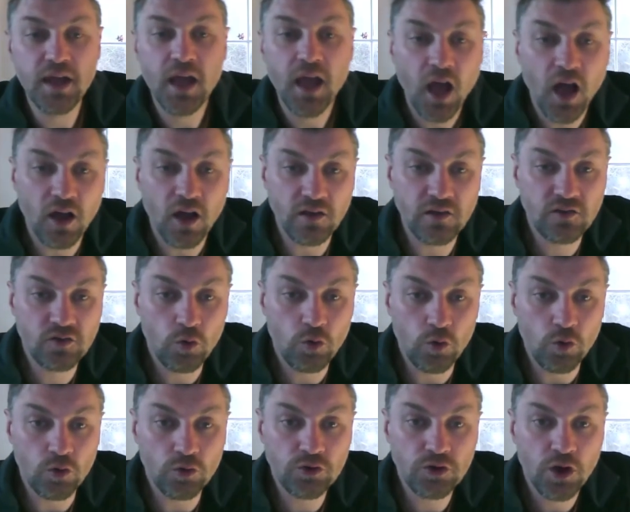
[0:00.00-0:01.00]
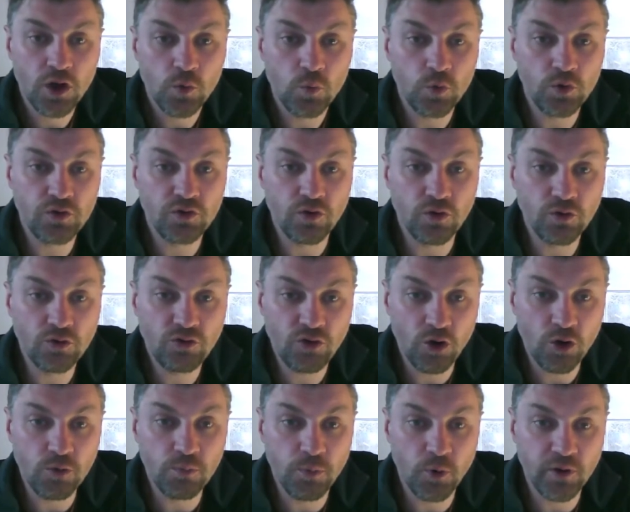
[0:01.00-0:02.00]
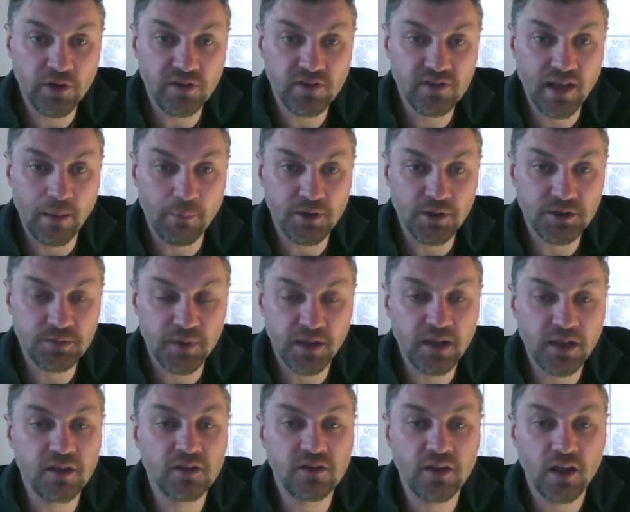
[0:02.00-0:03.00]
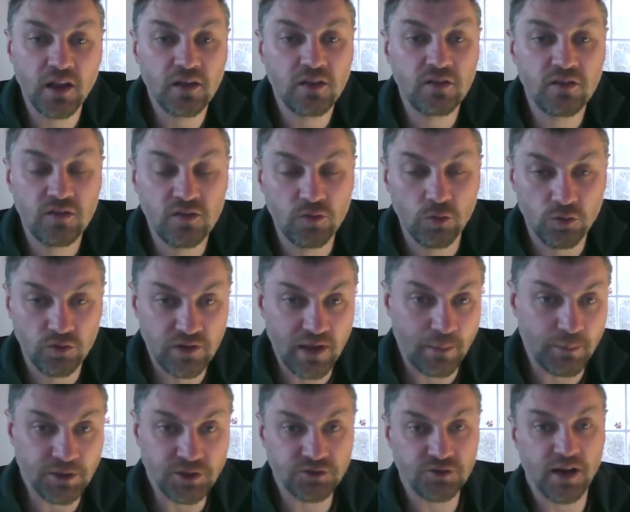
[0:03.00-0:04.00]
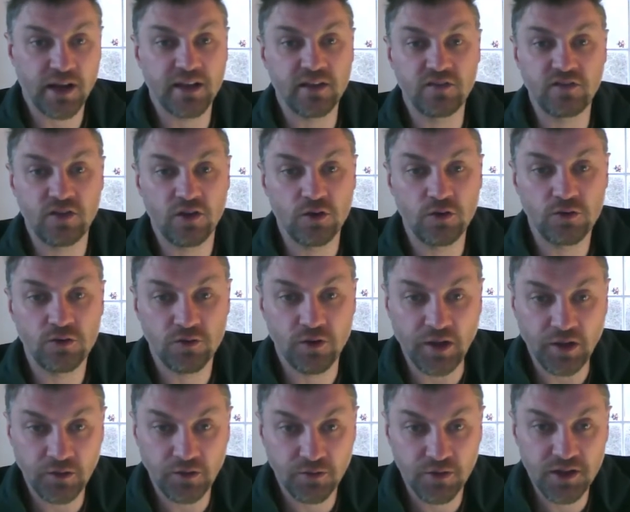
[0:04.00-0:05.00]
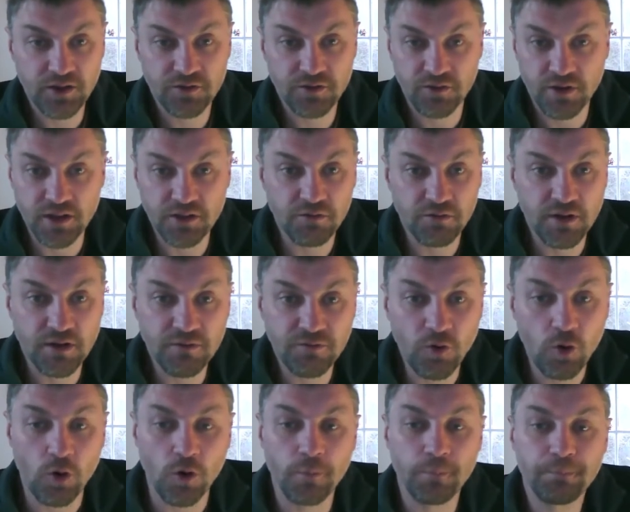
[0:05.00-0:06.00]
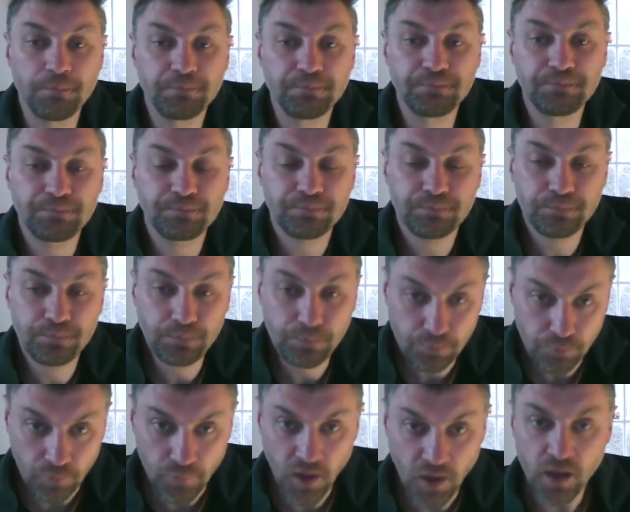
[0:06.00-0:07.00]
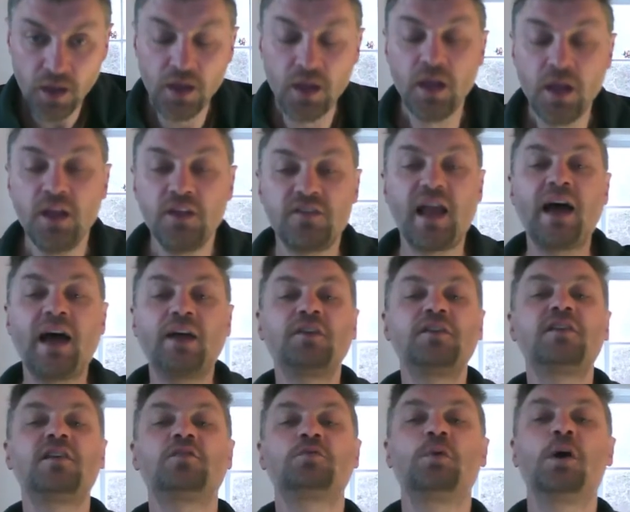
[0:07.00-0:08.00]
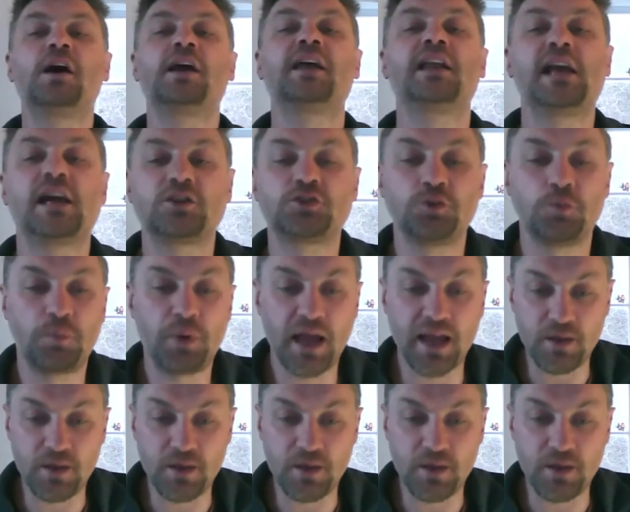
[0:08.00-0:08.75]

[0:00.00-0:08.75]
Her sword would do 2 points damage because her sword damage track is 2, 3, 3, 3, 3, 4. So how does this work in actual play?